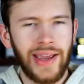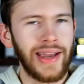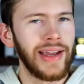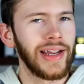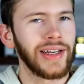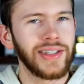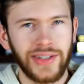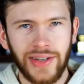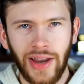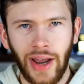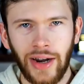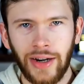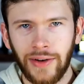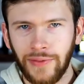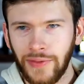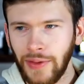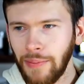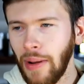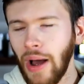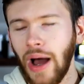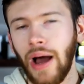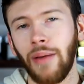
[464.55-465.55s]
It's none
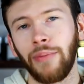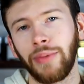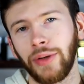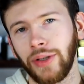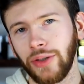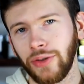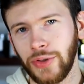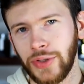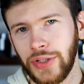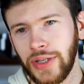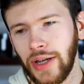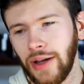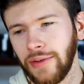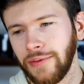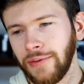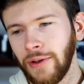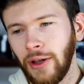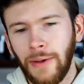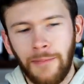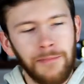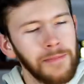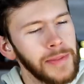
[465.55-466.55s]
of the popular
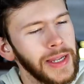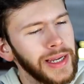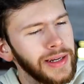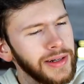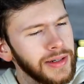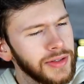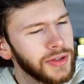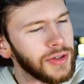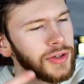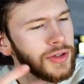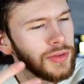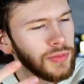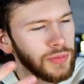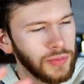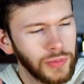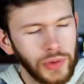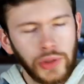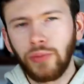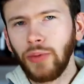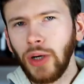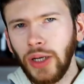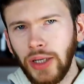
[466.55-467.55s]
stuff. It is just
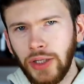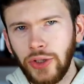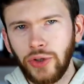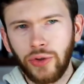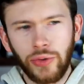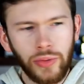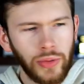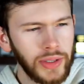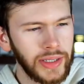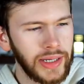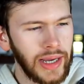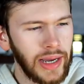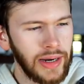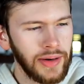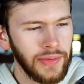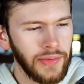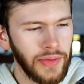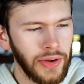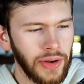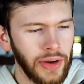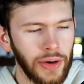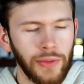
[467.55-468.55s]
really truly kind
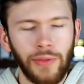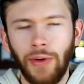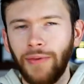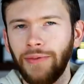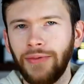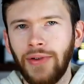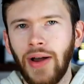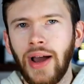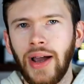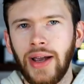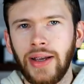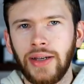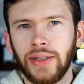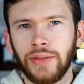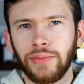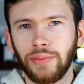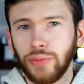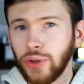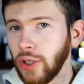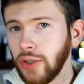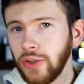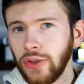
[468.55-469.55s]
of a, a,
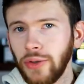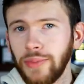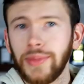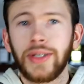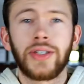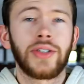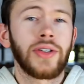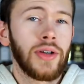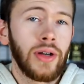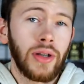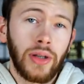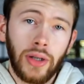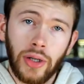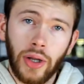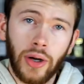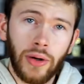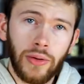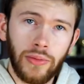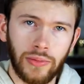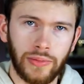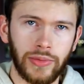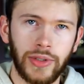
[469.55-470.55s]
refined gentleman's
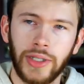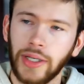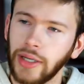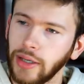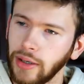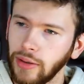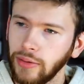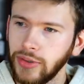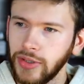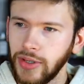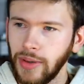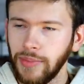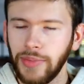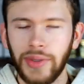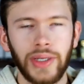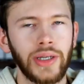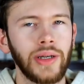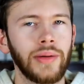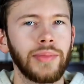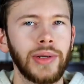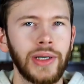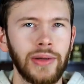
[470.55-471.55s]
cologne, you know,
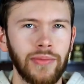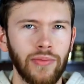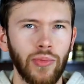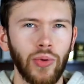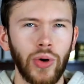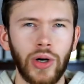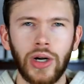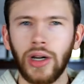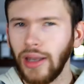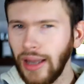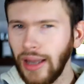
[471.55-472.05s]
something a bit more